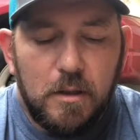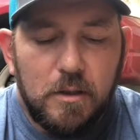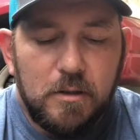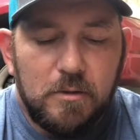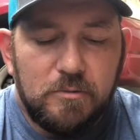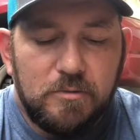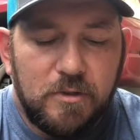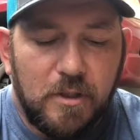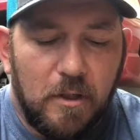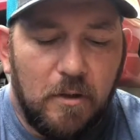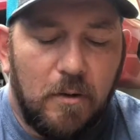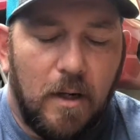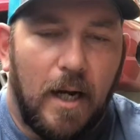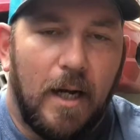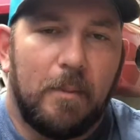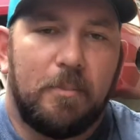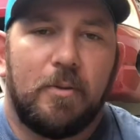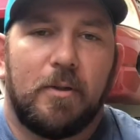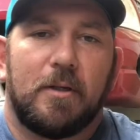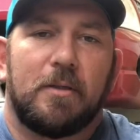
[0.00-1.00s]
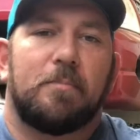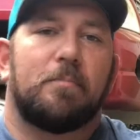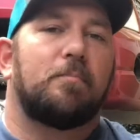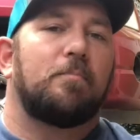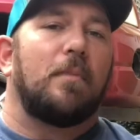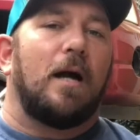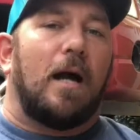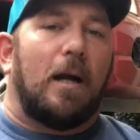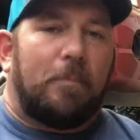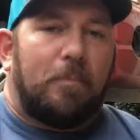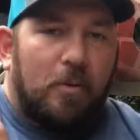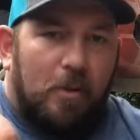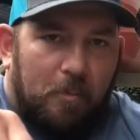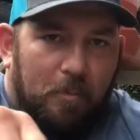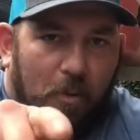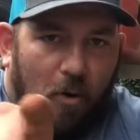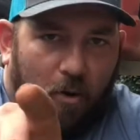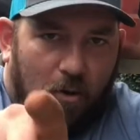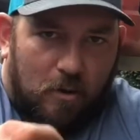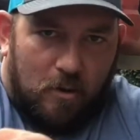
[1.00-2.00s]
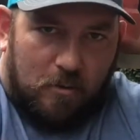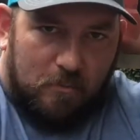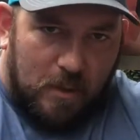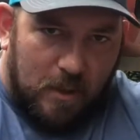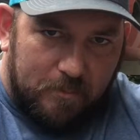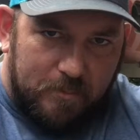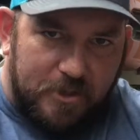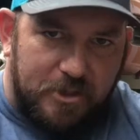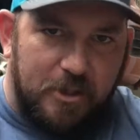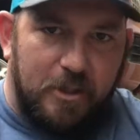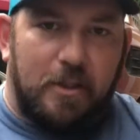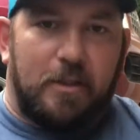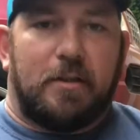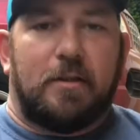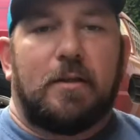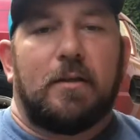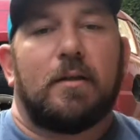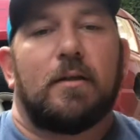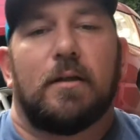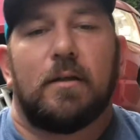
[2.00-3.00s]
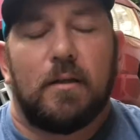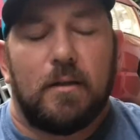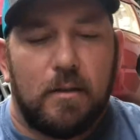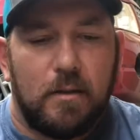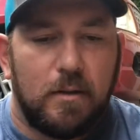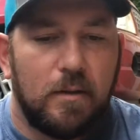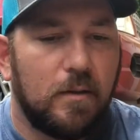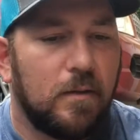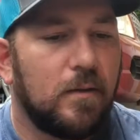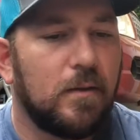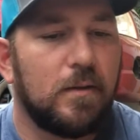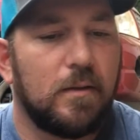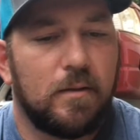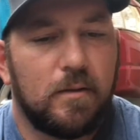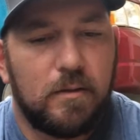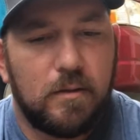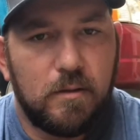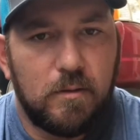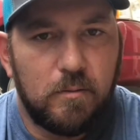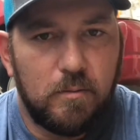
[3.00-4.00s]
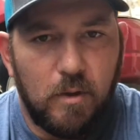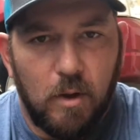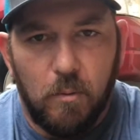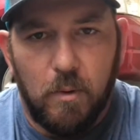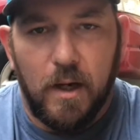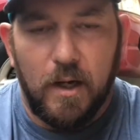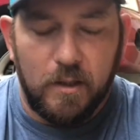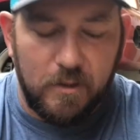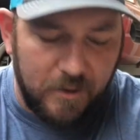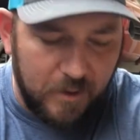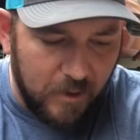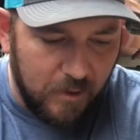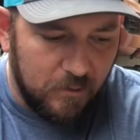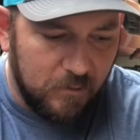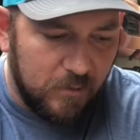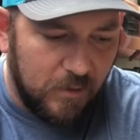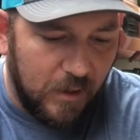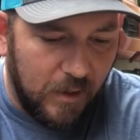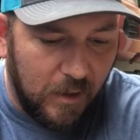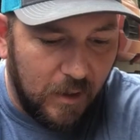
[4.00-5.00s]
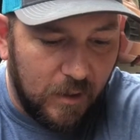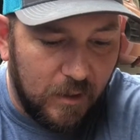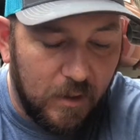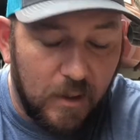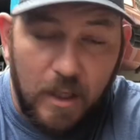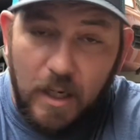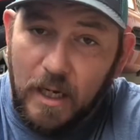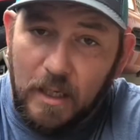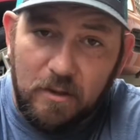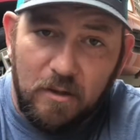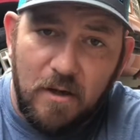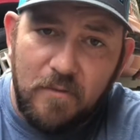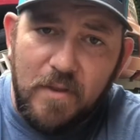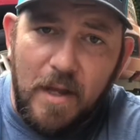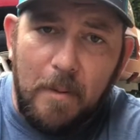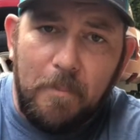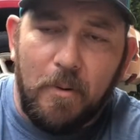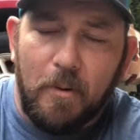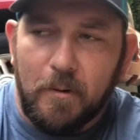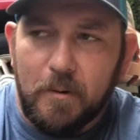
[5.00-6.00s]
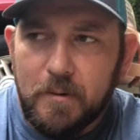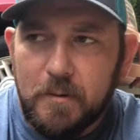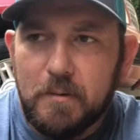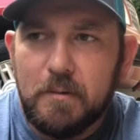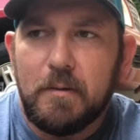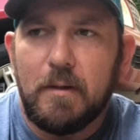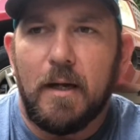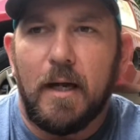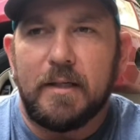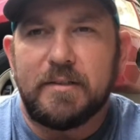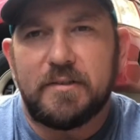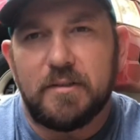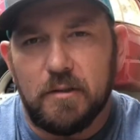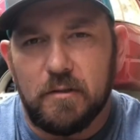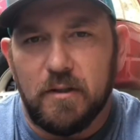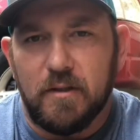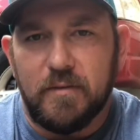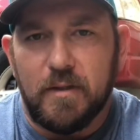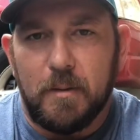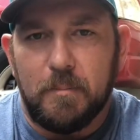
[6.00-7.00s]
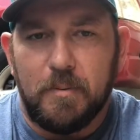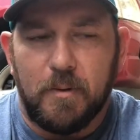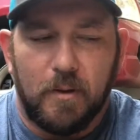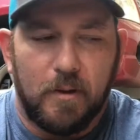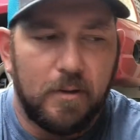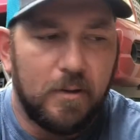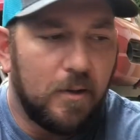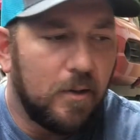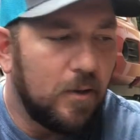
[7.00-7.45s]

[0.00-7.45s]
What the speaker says: So I put a part on my machine a while ago, and I love that part. I still love that part.